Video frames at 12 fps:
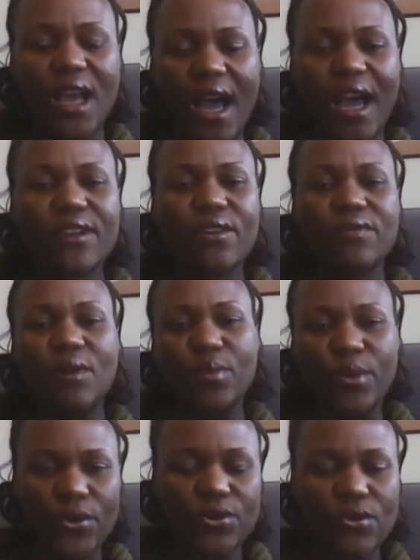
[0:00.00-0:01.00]
I know from
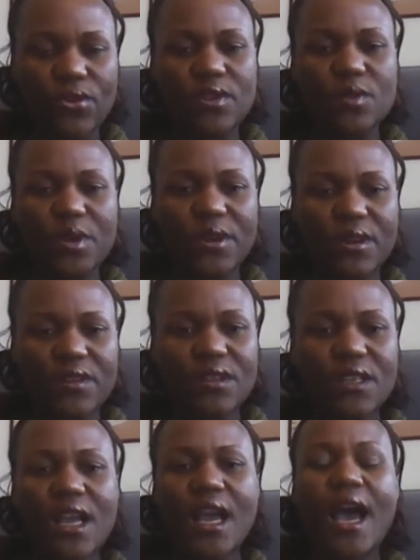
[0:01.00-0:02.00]
personal
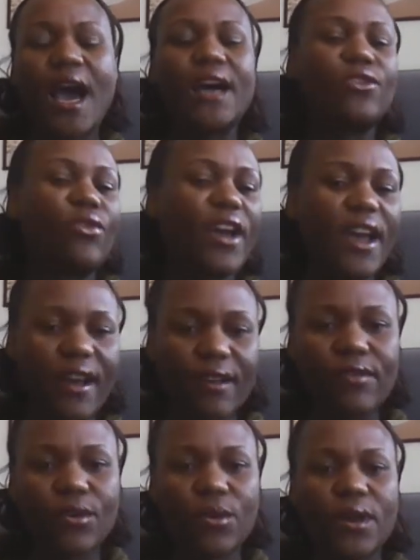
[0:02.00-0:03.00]
experience, I don't
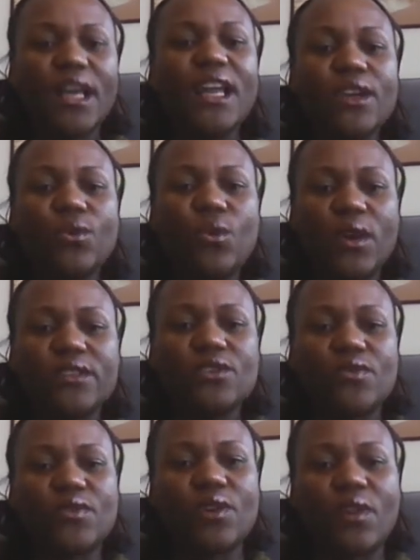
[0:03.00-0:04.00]
ever want anyone to
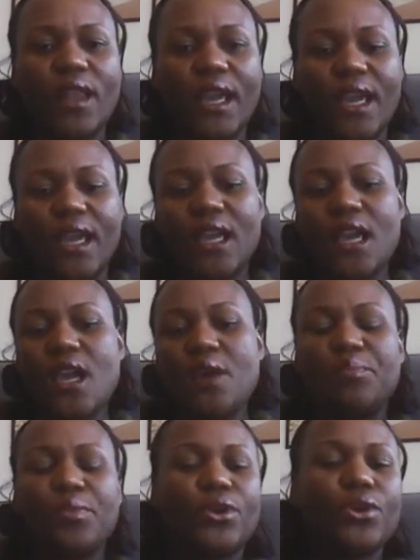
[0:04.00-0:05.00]
feel like
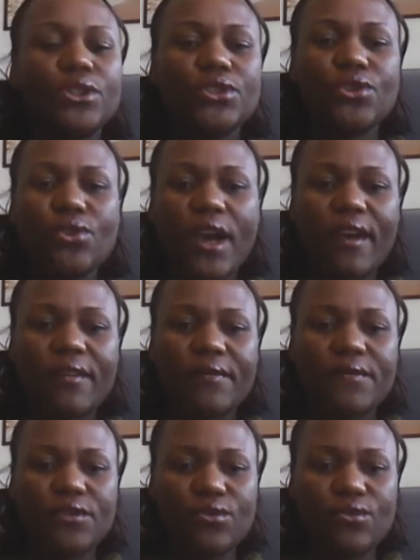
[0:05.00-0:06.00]
because you
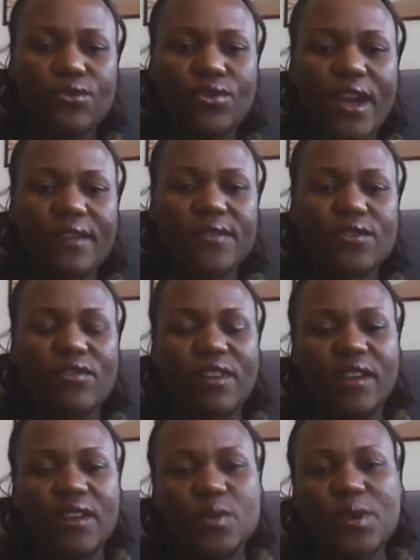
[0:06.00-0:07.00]
have certain
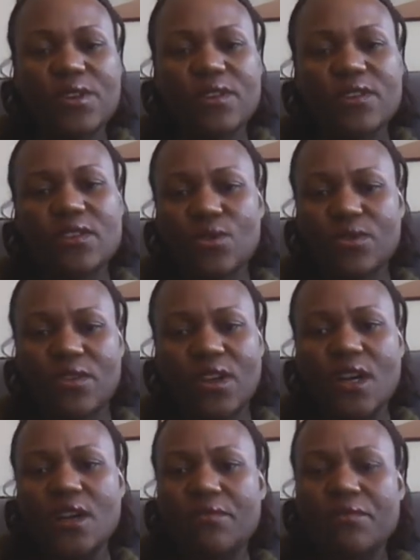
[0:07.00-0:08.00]
experience or
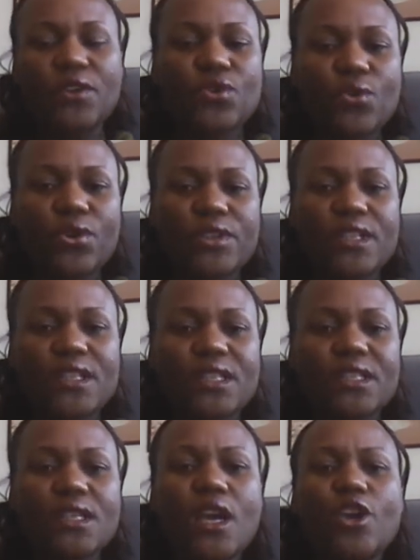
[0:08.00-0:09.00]

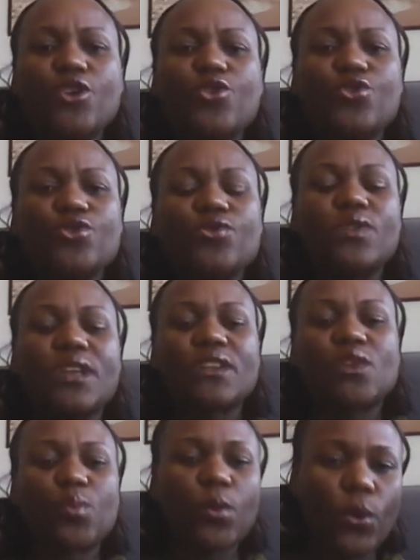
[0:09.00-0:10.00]
resources, you should
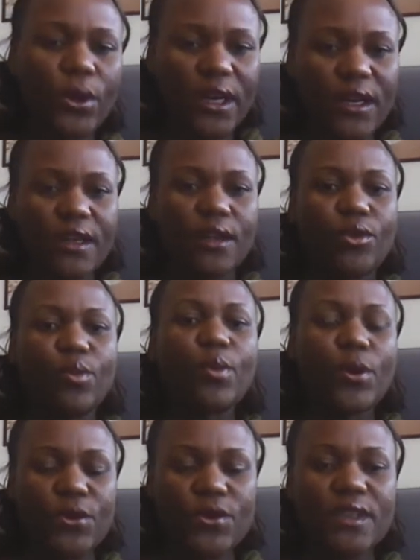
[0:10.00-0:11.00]
exploit another
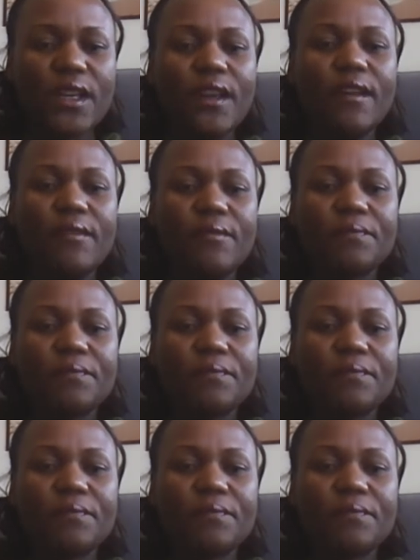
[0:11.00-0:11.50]
person